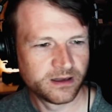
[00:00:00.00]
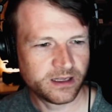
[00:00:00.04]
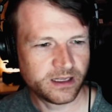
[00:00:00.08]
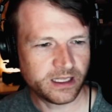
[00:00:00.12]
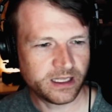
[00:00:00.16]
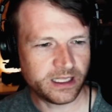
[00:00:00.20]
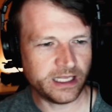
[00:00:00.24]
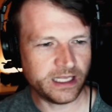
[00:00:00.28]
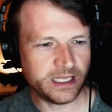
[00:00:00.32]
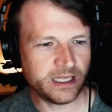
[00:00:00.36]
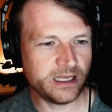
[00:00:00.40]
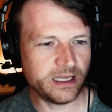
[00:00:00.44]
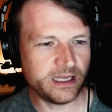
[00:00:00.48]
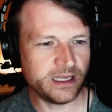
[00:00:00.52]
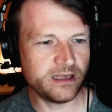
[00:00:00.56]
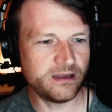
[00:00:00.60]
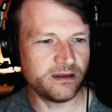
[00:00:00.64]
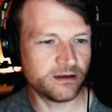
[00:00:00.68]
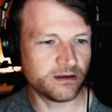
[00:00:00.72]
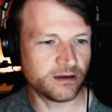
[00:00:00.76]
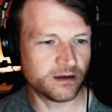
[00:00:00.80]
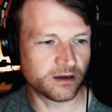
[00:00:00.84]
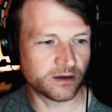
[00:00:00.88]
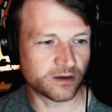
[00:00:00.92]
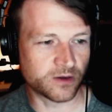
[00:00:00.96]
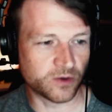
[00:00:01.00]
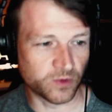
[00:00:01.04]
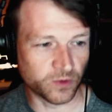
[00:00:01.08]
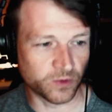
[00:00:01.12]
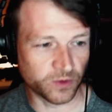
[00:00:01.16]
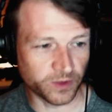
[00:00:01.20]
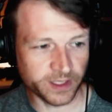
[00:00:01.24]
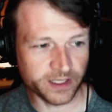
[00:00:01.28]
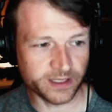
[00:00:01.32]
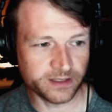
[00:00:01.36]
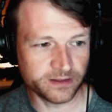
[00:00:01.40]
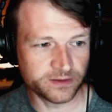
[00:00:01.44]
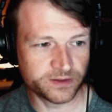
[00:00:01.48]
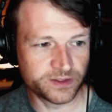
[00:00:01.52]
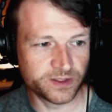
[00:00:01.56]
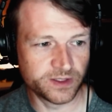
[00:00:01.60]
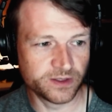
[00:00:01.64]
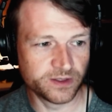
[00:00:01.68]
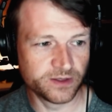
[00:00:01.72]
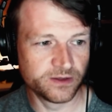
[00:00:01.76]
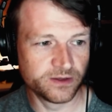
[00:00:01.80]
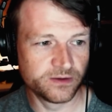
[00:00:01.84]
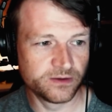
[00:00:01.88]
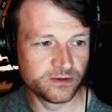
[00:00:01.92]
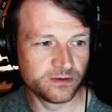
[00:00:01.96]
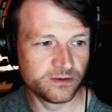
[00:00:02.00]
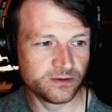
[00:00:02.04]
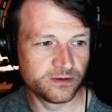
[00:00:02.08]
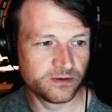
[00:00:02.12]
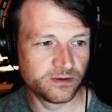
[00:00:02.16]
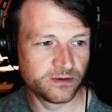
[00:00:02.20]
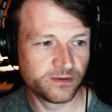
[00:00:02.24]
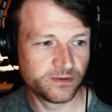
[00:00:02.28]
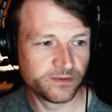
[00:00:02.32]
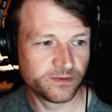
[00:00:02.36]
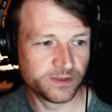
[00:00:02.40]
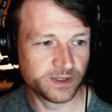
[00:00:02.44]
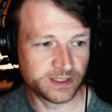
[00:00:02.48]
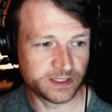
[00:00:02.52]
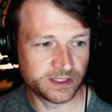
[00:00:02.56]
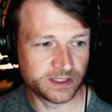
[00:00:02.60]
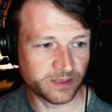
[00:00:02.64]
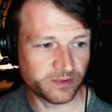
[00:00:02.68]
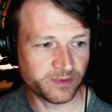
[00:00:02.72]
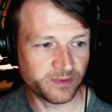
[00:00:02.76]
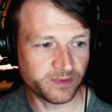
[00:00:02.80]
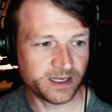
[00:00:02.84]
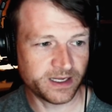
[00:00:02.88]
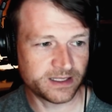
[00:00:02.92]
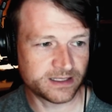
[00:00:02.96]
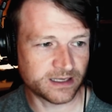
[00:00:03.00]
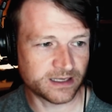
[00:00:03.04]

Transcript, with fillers: He, according to the Tampa Bay